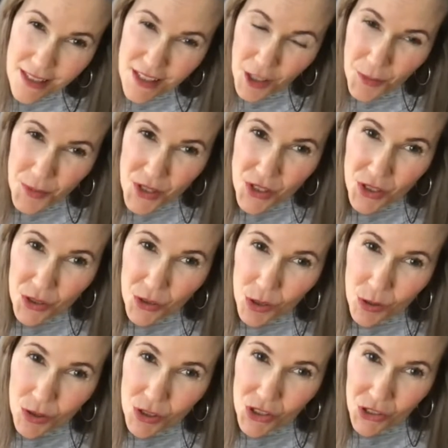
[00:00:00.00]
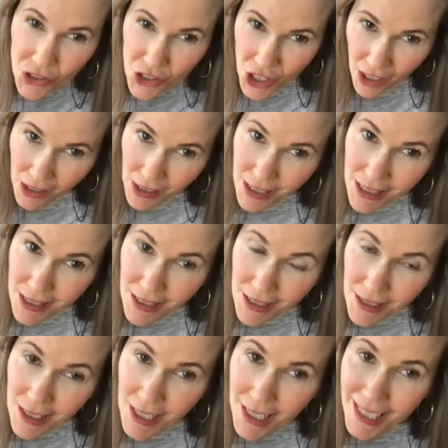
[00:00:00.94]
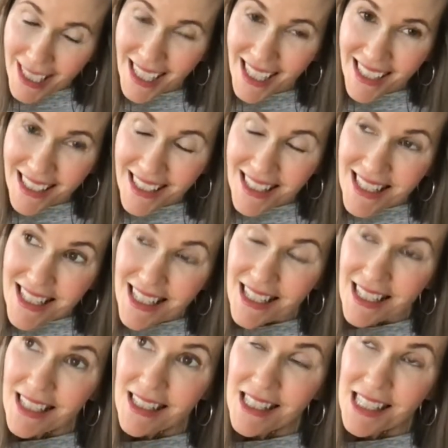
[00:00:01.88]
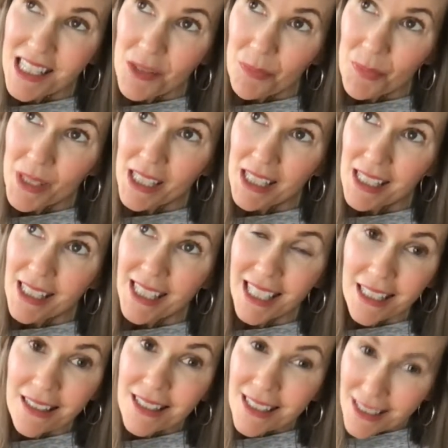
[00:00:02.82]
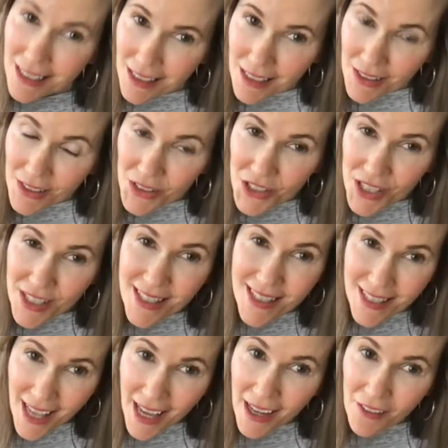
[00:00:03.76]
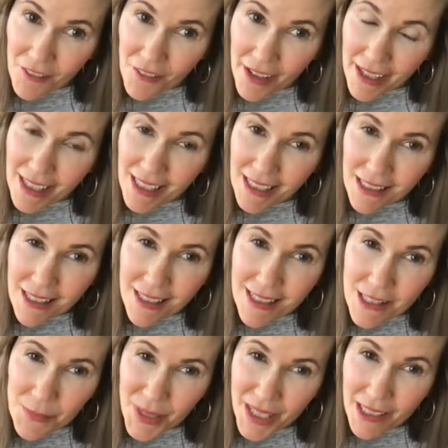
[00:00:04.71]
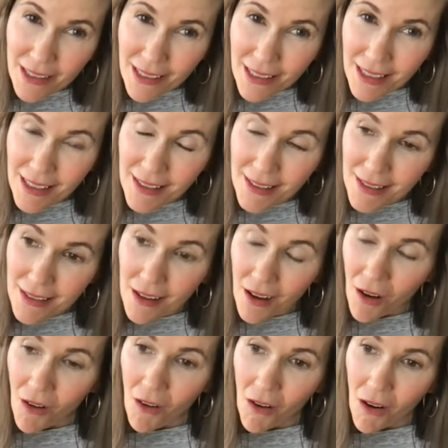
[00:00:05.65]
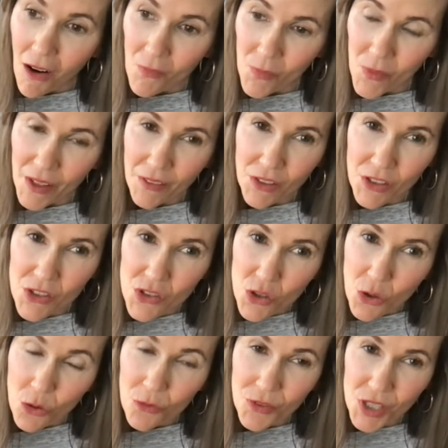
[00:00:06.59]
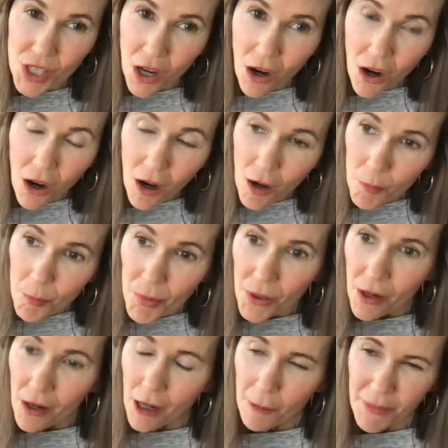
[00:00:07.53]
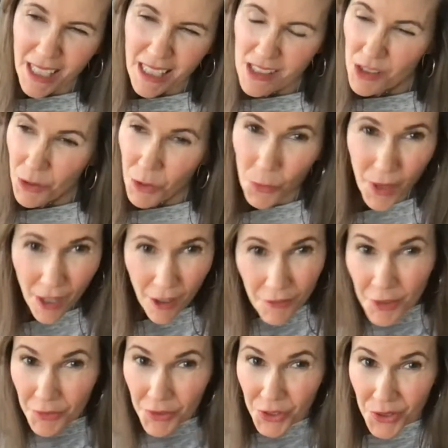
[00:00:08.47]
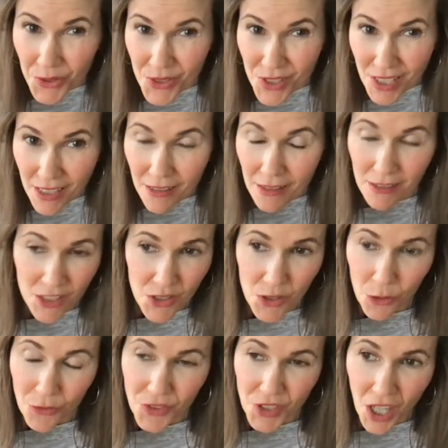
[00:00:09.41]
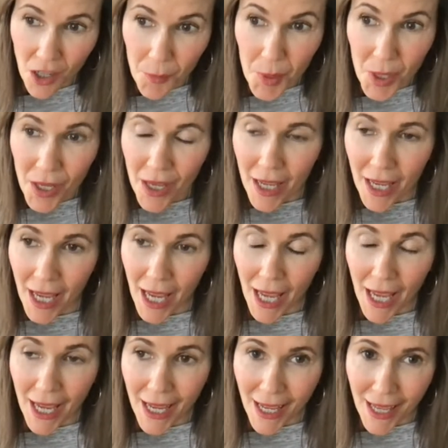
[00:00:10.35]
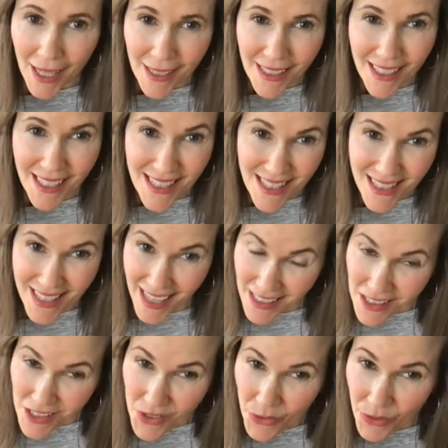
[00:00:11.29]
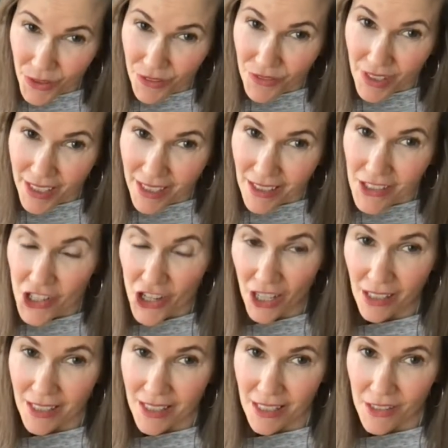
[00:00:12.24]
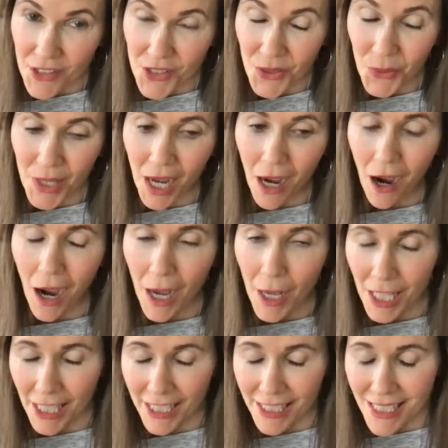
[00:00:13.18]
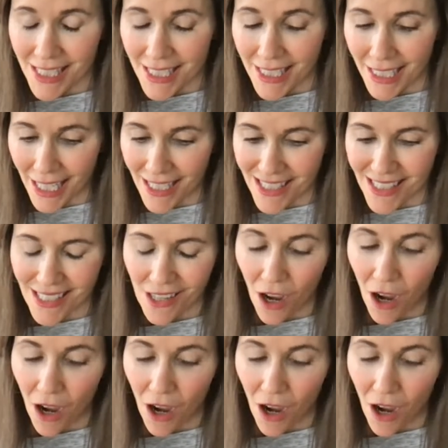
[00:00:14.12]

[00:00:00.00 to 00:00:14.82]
substitute to gelatin, and it needs to be heated to set, right? It needs to be heated on like the stovetop. That's the only way I've ever used it, stovetop. And it's set sort of like gelatin. So I list it as an